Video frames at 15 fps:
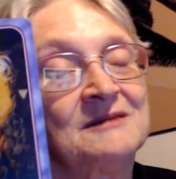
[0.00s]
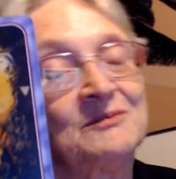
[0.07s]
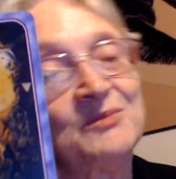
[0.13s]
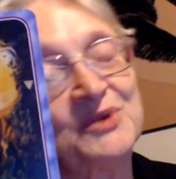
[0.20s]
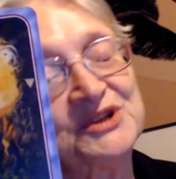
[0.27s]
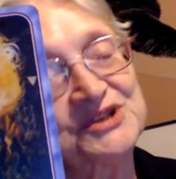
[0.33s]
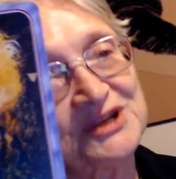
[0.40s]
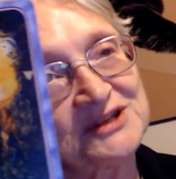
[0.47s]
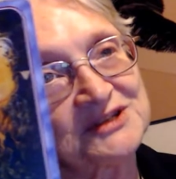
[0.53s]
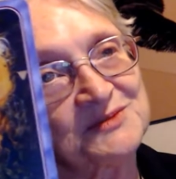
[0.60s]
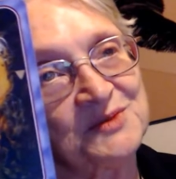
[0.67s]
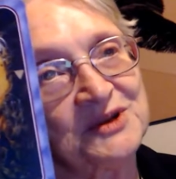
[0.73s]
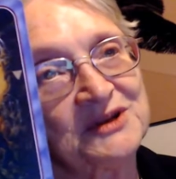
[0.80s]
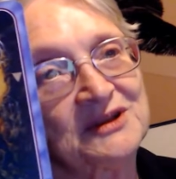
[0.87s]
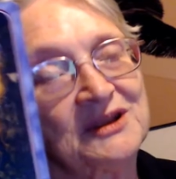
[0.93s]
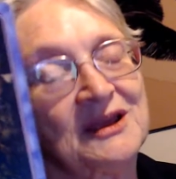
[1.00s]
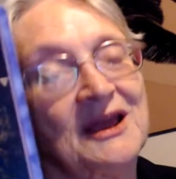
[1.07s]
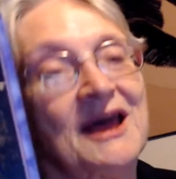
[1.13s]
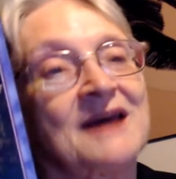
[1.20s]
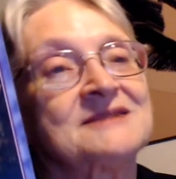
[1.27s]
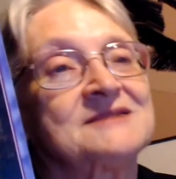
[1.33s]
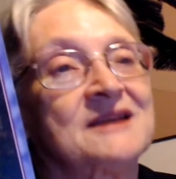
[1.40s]
But judgment,
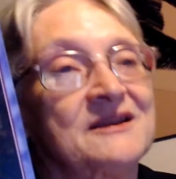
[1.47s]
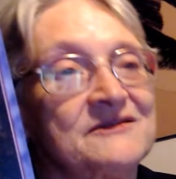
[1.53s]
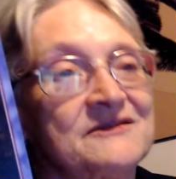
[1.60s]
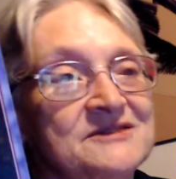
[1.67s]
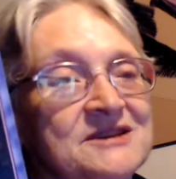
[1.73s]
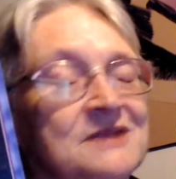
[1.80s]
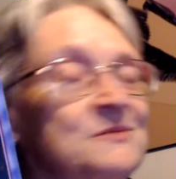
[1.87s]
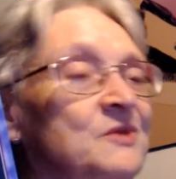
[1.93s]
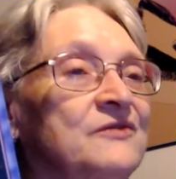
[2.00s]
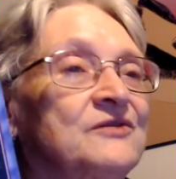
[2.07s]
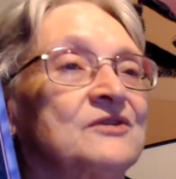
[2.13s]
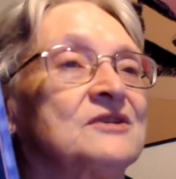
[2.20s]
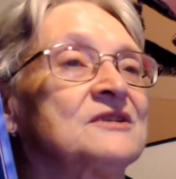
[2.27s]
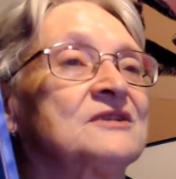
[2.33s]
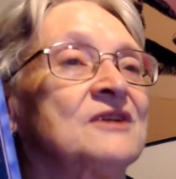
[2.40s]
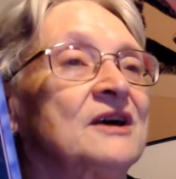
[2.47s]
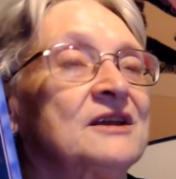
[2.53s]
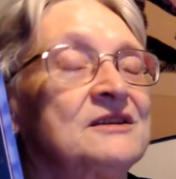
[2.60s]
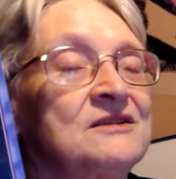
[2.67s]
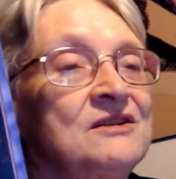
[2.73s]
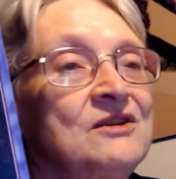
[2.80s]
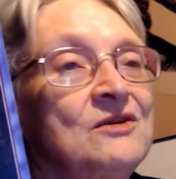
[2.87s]
as I have said before, not
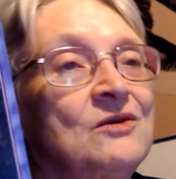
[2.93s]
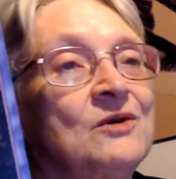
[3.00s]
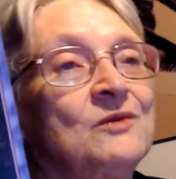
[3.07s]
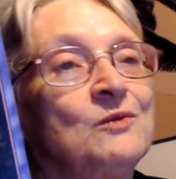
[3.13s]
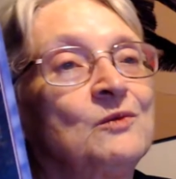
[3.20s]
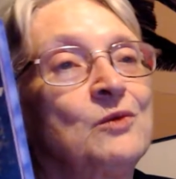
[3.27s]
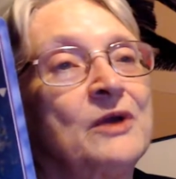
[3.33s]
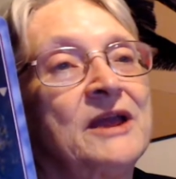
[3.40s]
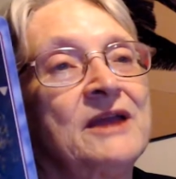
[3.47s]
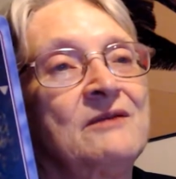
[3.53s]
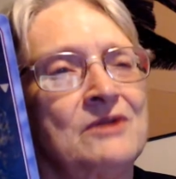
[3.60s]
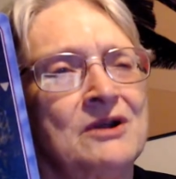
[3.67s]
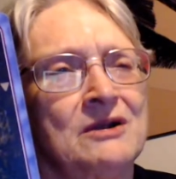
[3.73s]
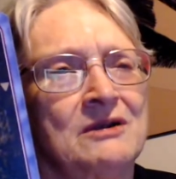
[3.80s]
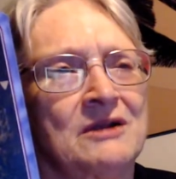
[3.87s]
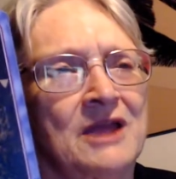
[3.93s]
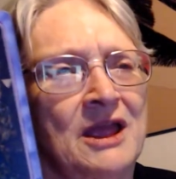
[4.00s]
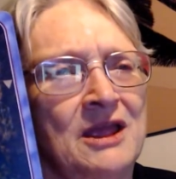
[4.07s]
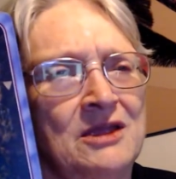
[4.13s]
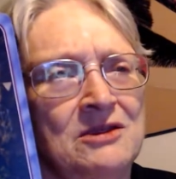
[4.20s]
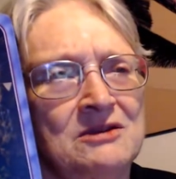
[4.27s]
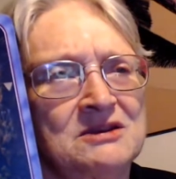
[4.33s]
in the old way where,
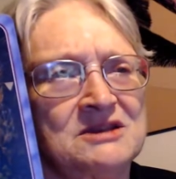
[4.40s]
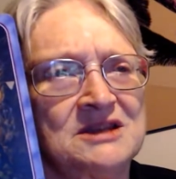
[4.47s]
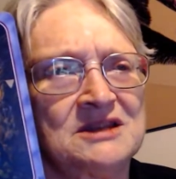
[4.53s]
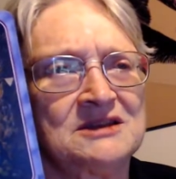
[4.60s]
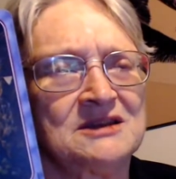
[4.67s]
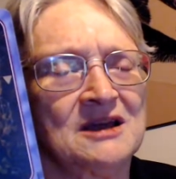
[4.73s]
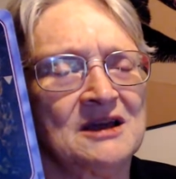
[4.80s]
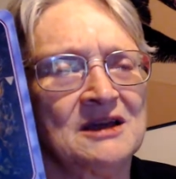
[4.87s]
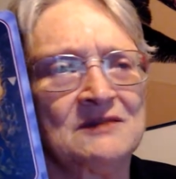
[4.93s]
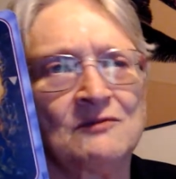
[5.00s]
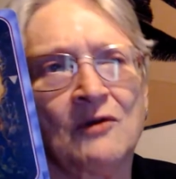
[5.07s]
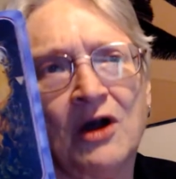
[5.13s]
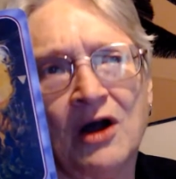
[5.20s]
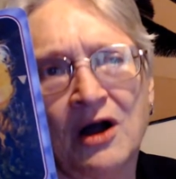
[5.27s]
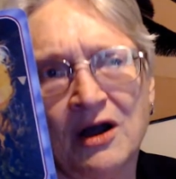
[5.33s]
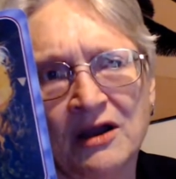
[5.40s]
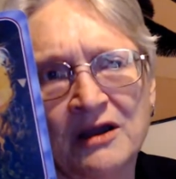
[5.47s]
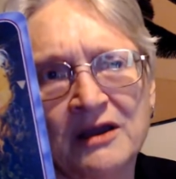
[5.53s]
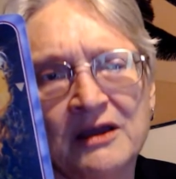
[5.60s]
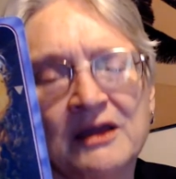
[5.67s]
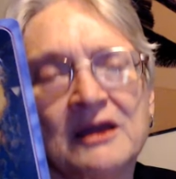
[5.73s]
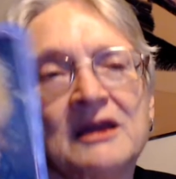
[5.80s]
hey, you did done wrong.